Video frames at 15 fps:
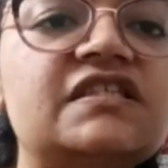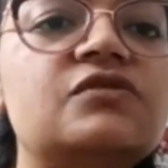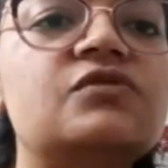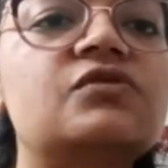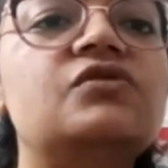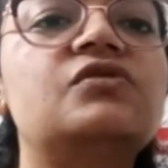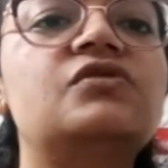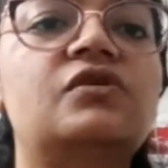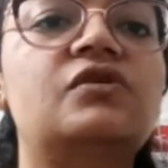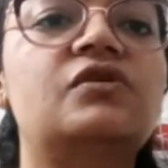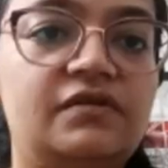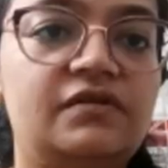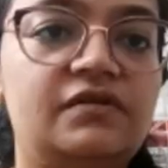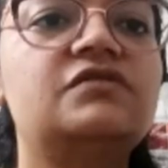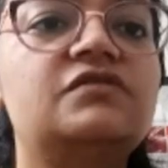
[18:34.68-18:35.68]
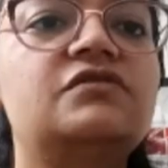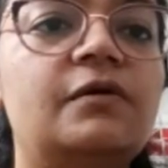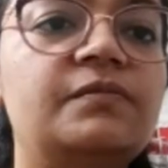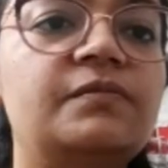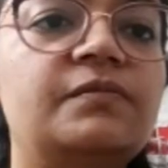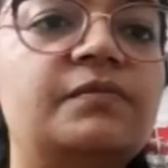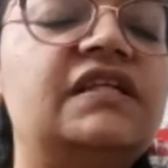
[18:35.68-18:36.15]
you to
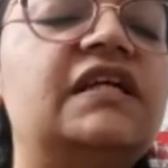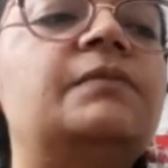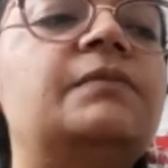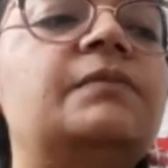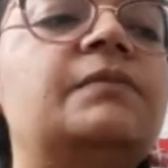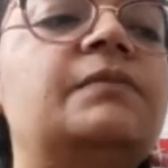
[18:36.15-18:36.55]
stop the treatment.